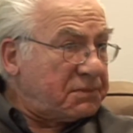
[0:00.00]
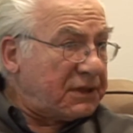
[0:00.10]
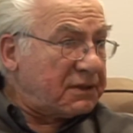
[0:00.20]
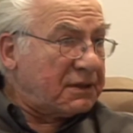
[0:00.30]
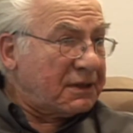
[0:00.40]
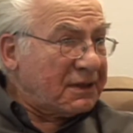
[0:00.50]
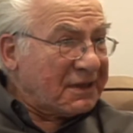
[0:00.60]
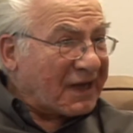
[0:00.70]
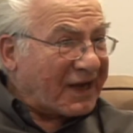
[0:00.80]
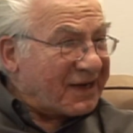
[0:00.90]
been,
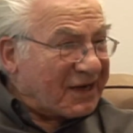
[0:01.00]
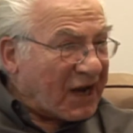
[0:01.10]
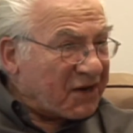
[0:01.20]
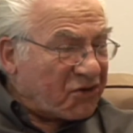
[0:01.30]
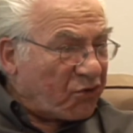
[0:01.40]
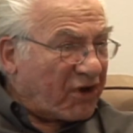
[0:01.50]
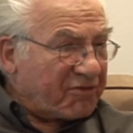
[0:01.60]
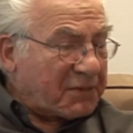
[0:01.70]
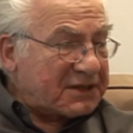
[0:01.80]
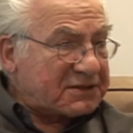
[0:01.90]
I had not
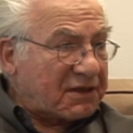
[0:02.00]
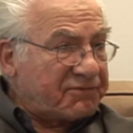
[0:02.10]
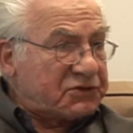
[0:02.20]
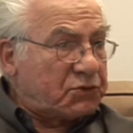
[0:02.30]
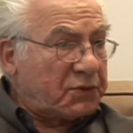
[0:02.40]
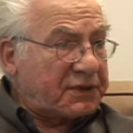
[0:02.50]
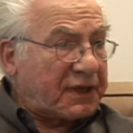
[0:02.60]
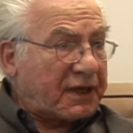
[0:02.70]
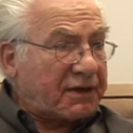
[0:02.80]
thought of myself as doing that.